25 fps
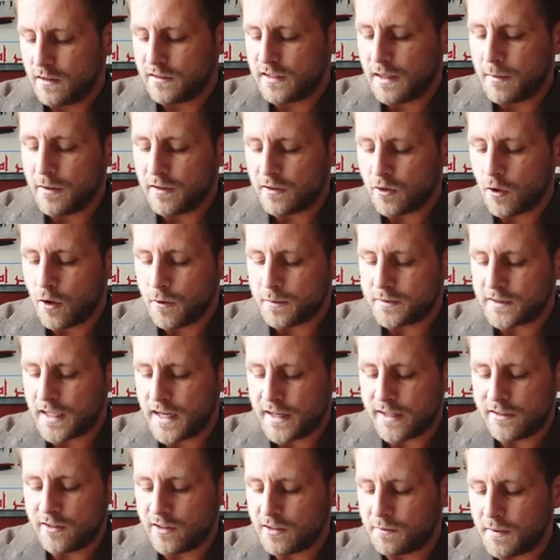Similar to
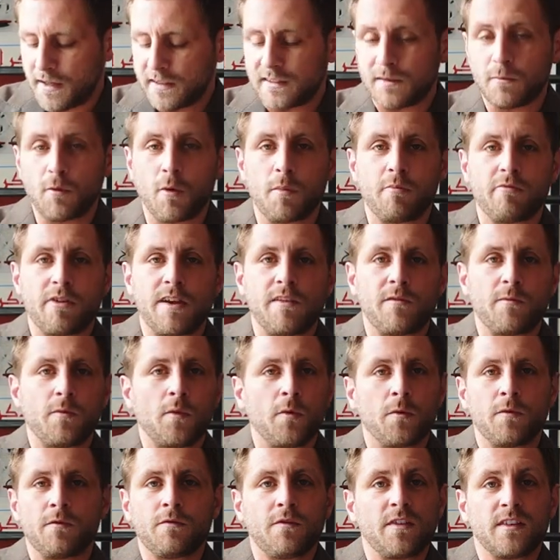Hopsack, it just makes it more
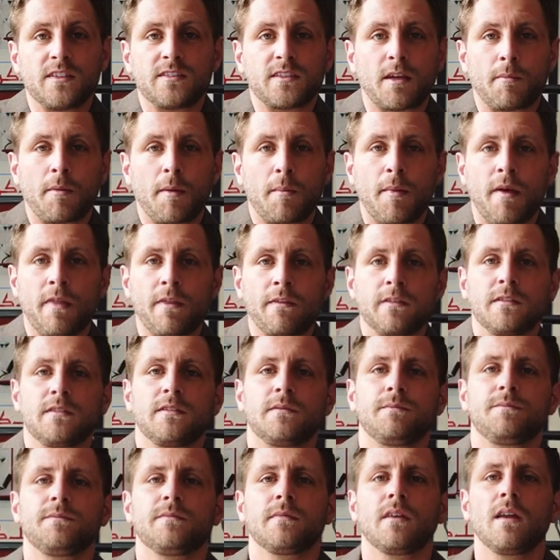breathable for the summer
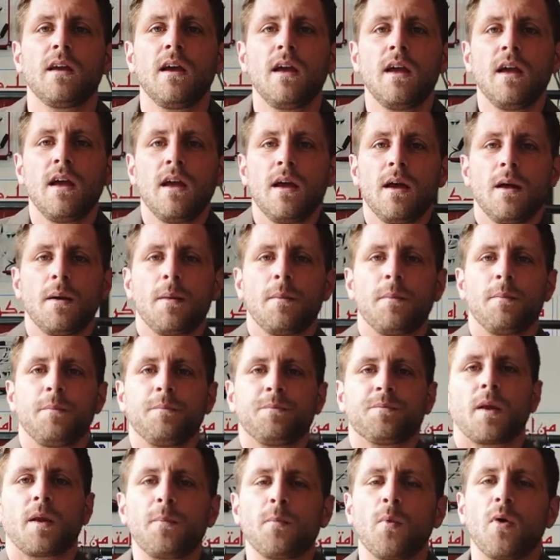months.
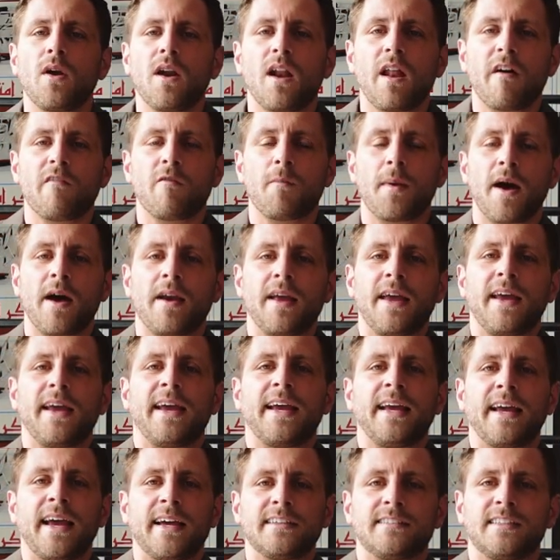What I love about it,
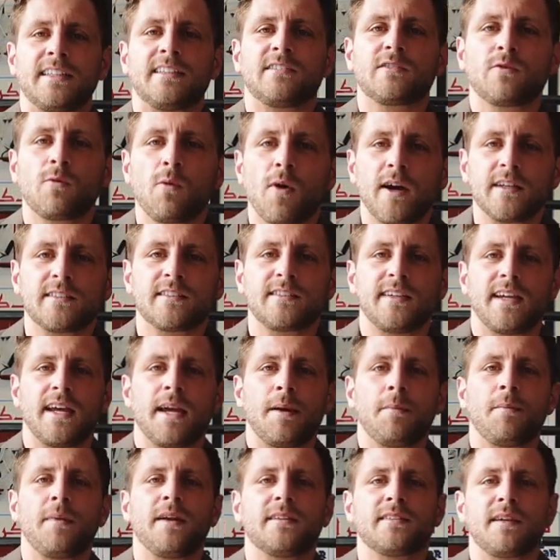yes, it's quite
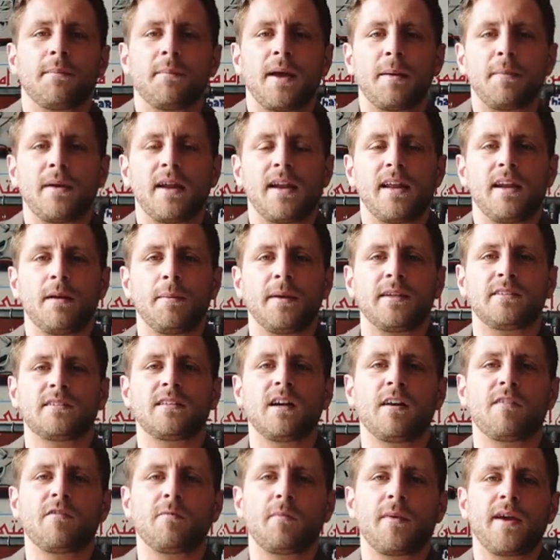slim. It's maybe a little bit
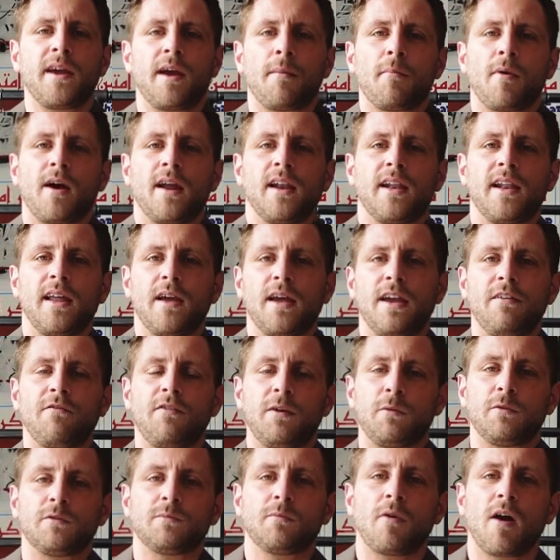snug for me. I might,
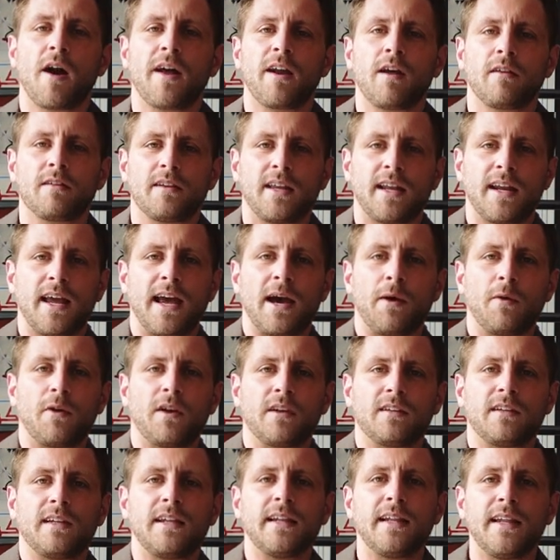if it was mine, I'd let it out
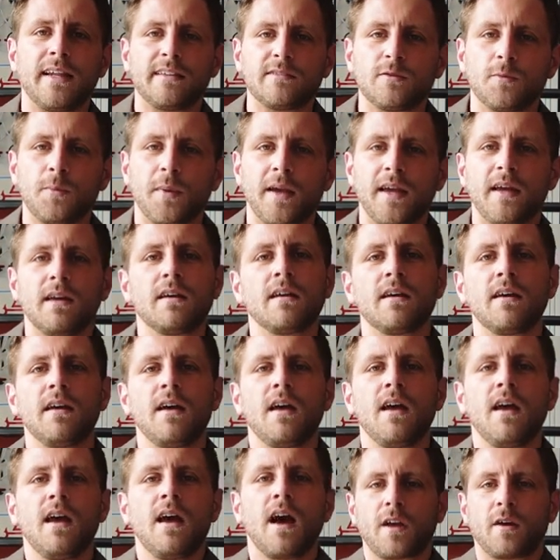a little bit.
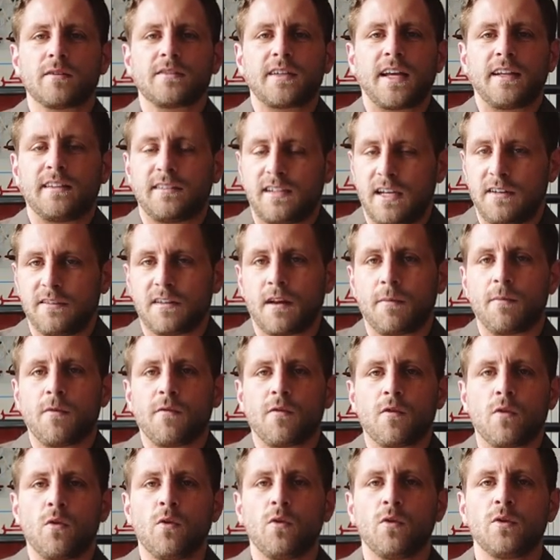I'll take the sleeves up,
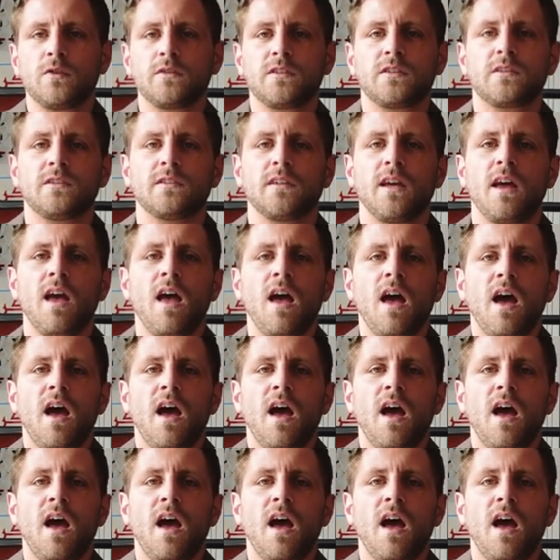of course.